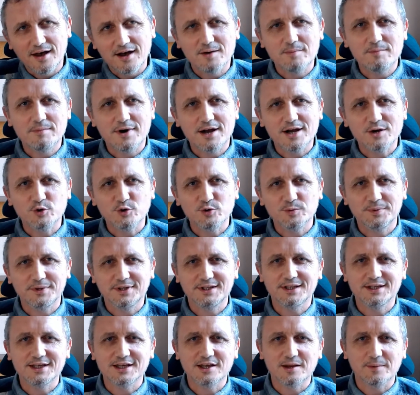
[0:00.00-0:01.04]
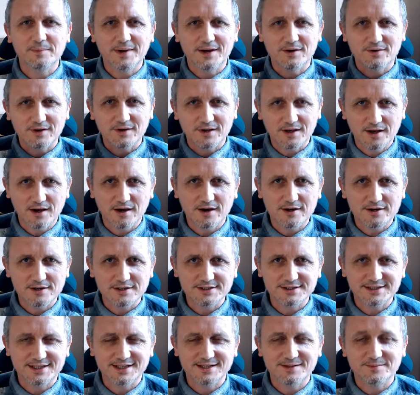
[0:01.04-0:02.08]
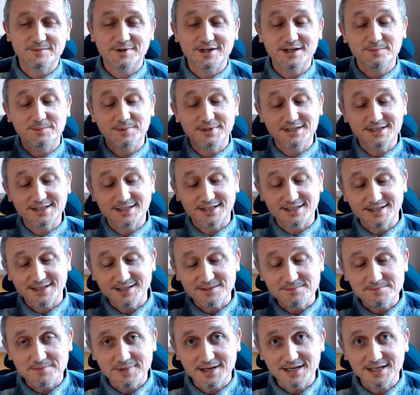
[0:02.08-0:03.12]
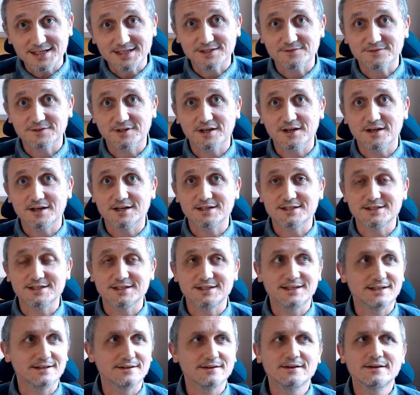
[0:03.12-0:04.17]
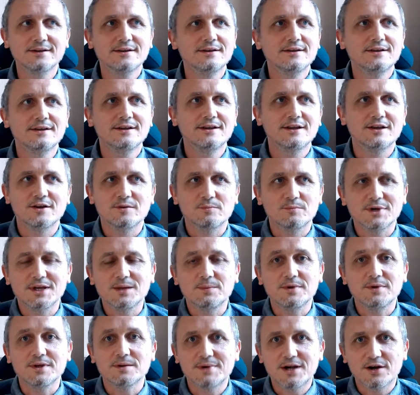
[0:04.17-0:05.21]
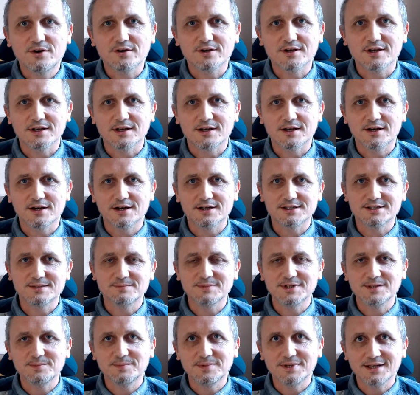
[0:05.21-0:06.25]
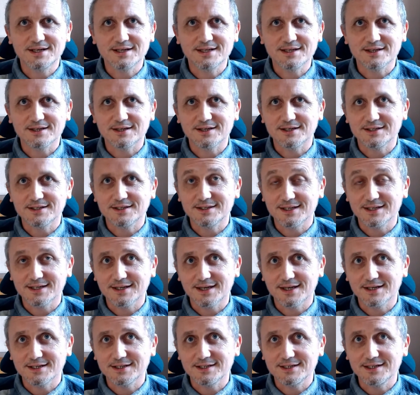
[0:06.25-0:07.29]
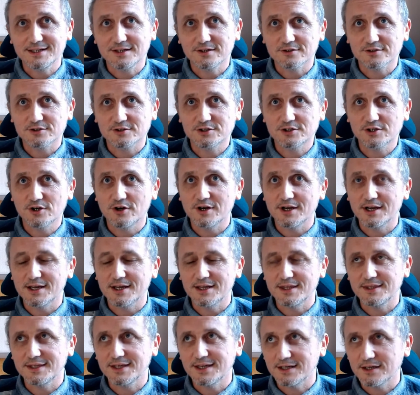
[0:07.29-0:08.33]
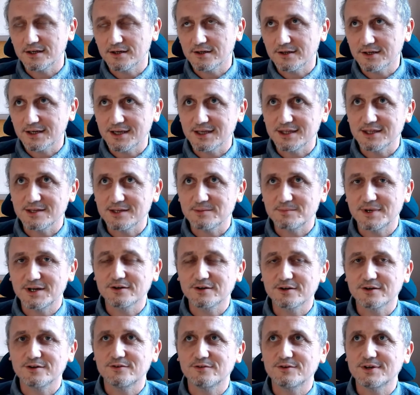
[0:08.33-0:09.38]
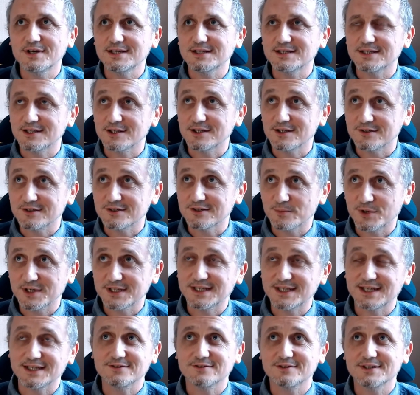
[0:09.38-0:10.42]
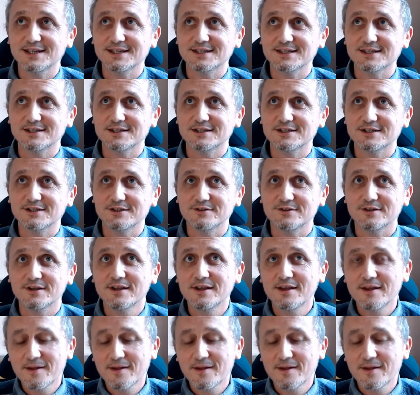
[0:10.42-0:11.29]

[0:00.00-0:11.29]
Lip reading: mind, we'd be thinking about cars, then it might be suddenly makes of cars and then maybe American cars and maybe Lincoln and then Kennedy got shot and then okay, the American race and now there's a presidential election soon.